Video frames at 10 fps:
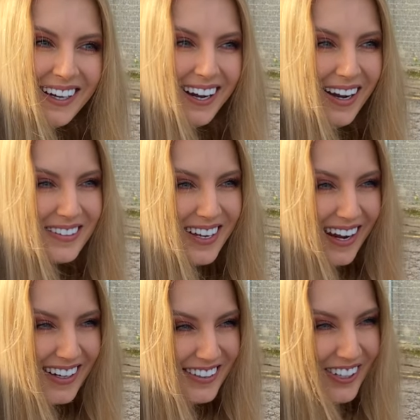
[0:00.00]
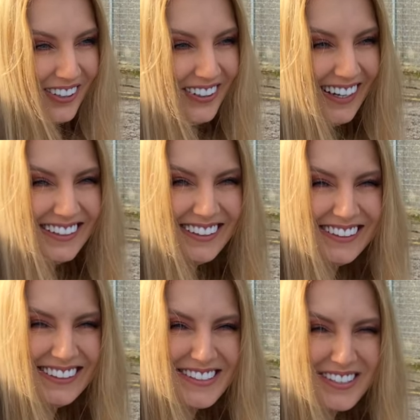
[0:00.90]
I'm tired already,
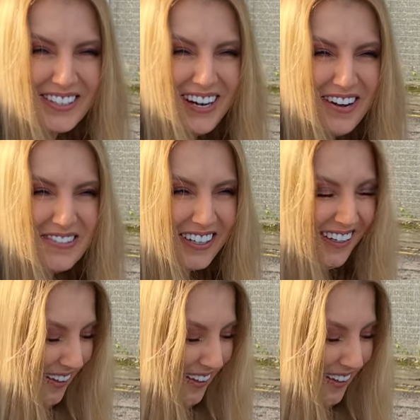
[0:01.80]
it's so heavy.